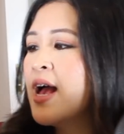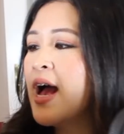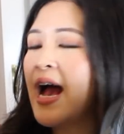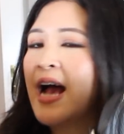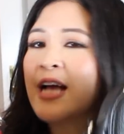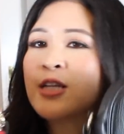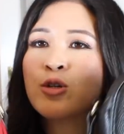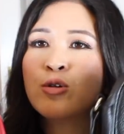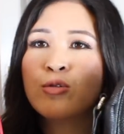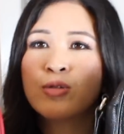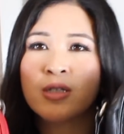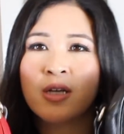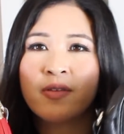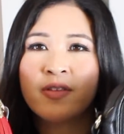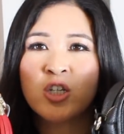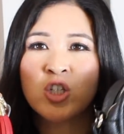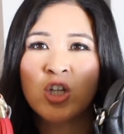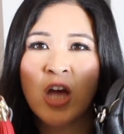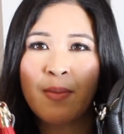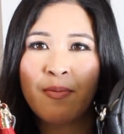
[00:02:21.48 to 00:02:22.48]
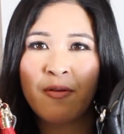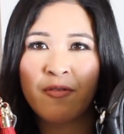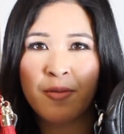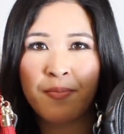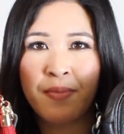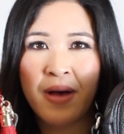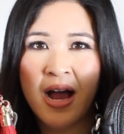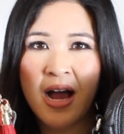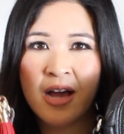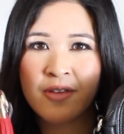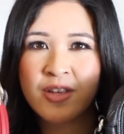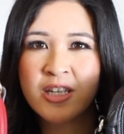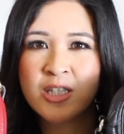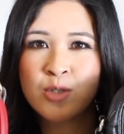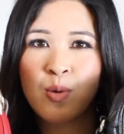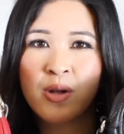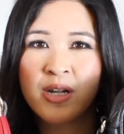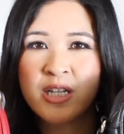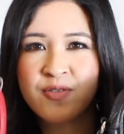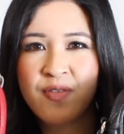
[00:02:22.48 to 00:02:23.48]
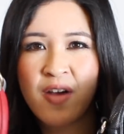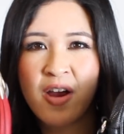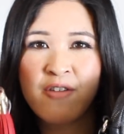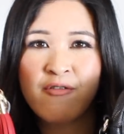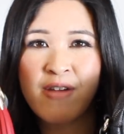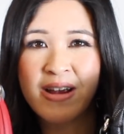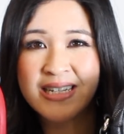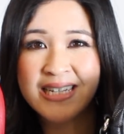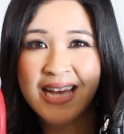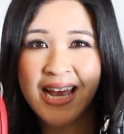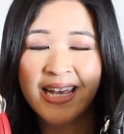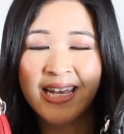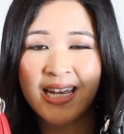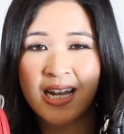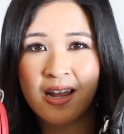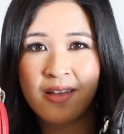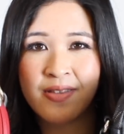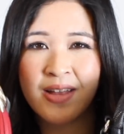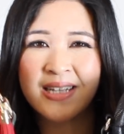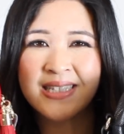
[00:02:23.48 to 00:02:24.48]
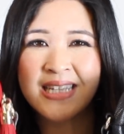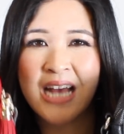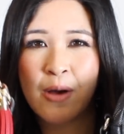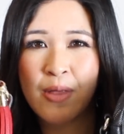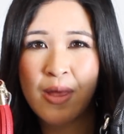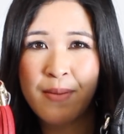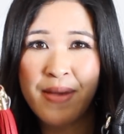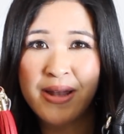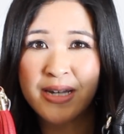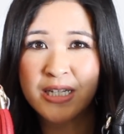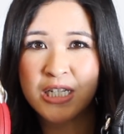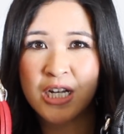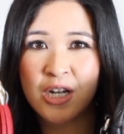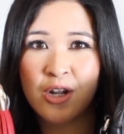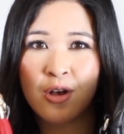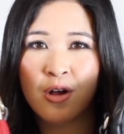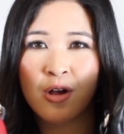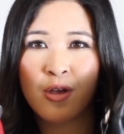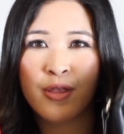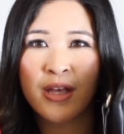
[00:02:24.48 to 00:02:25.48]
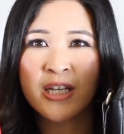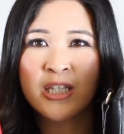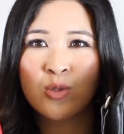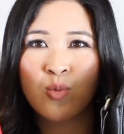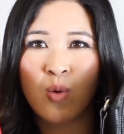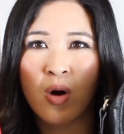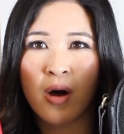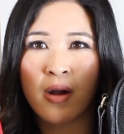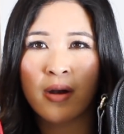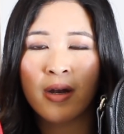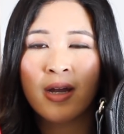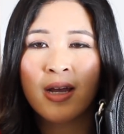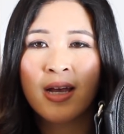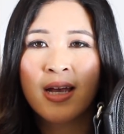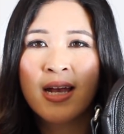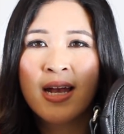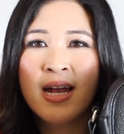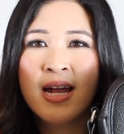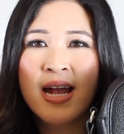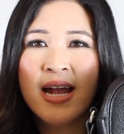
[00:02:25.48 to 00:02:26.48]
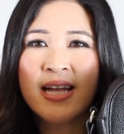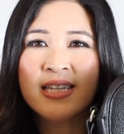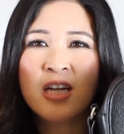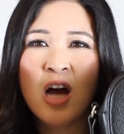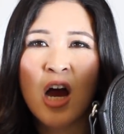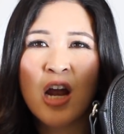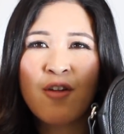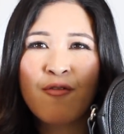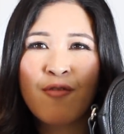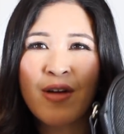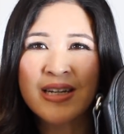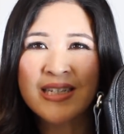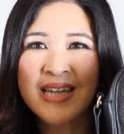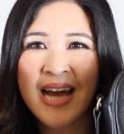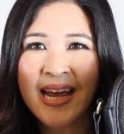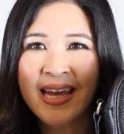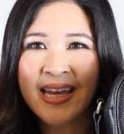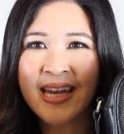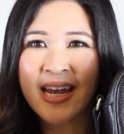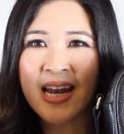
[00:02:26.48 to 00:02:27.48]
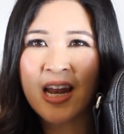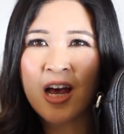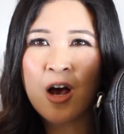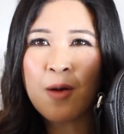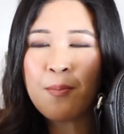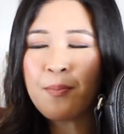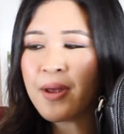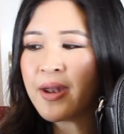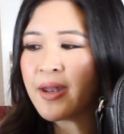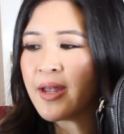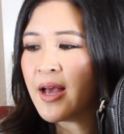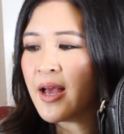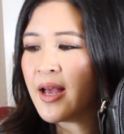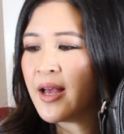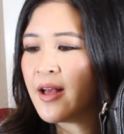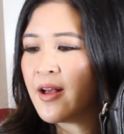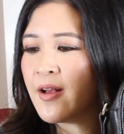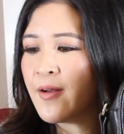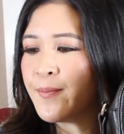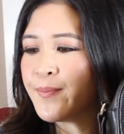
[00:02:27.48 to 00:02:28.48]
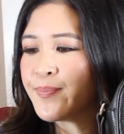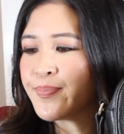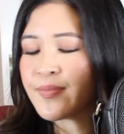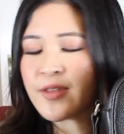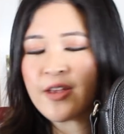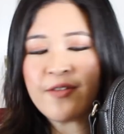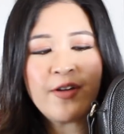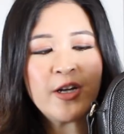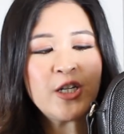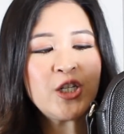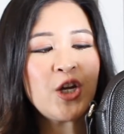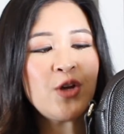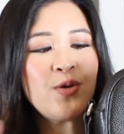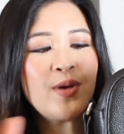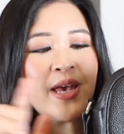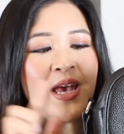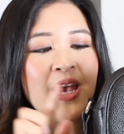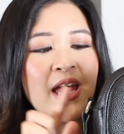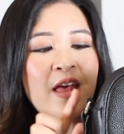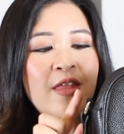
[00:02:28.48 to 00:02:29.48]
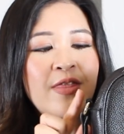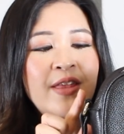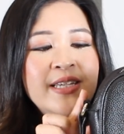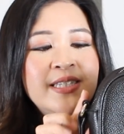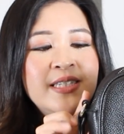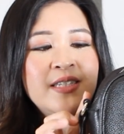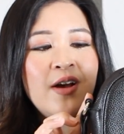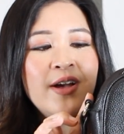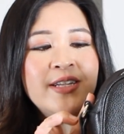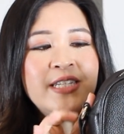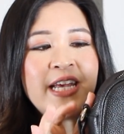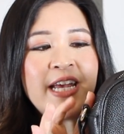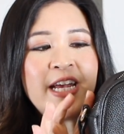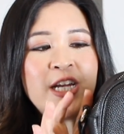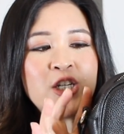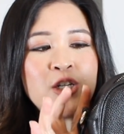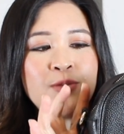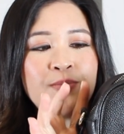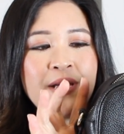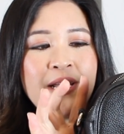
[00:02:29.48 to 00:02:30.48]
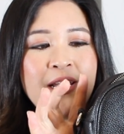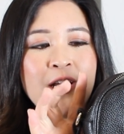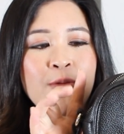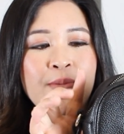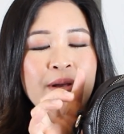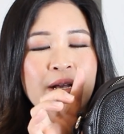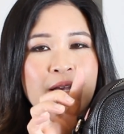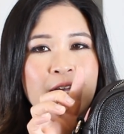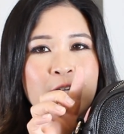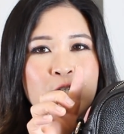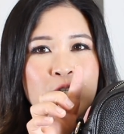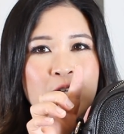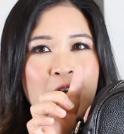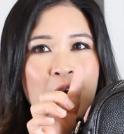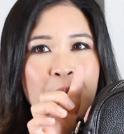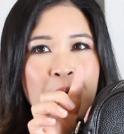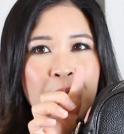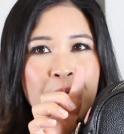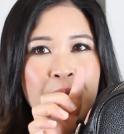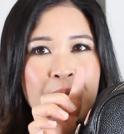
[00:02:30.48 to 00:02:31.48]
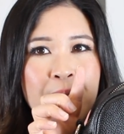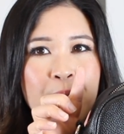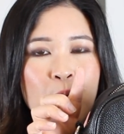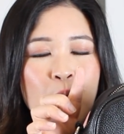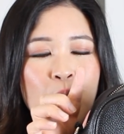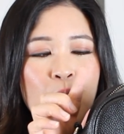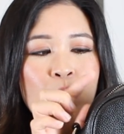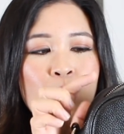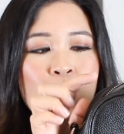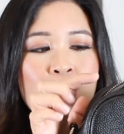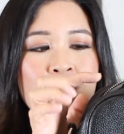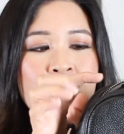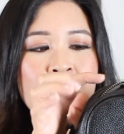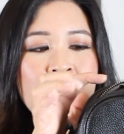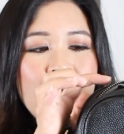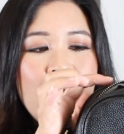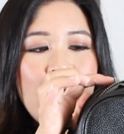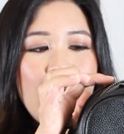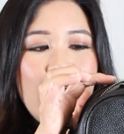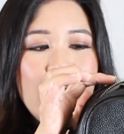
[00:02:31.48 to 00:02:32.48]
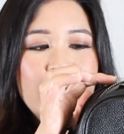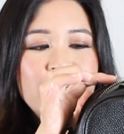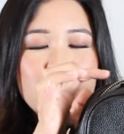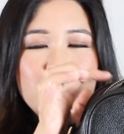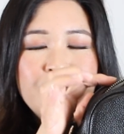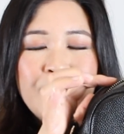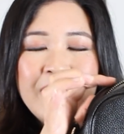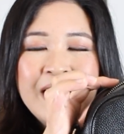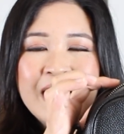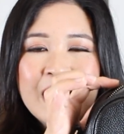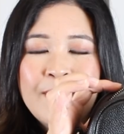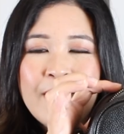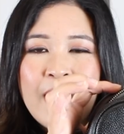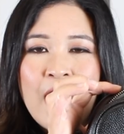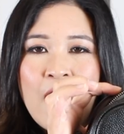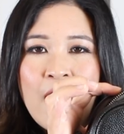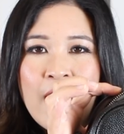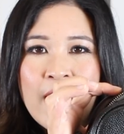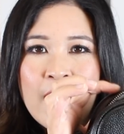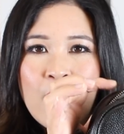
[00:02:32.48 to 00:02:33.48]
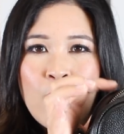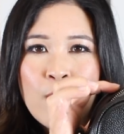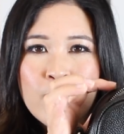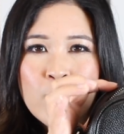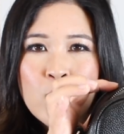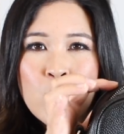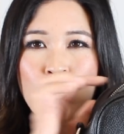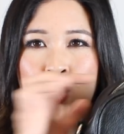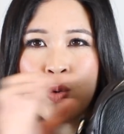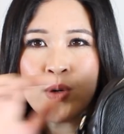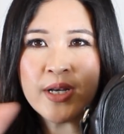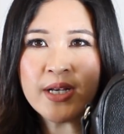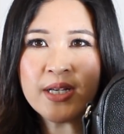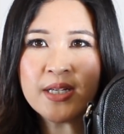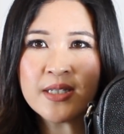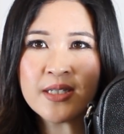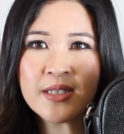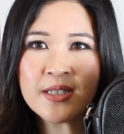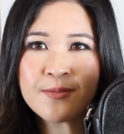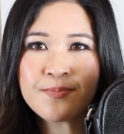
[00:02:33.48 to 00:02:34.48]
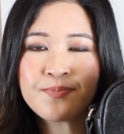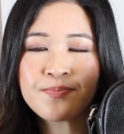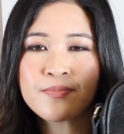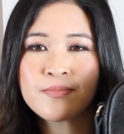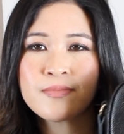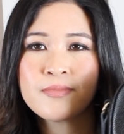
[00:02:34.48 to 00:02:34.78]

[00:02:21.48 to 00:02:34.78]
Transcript: And also the shape of the bag, this one is very rectangular, and that's how they're meant to look. This one is kind of rectangular, but if I show you here, this side here should come up a bit more and just be a little bit higher on the corners.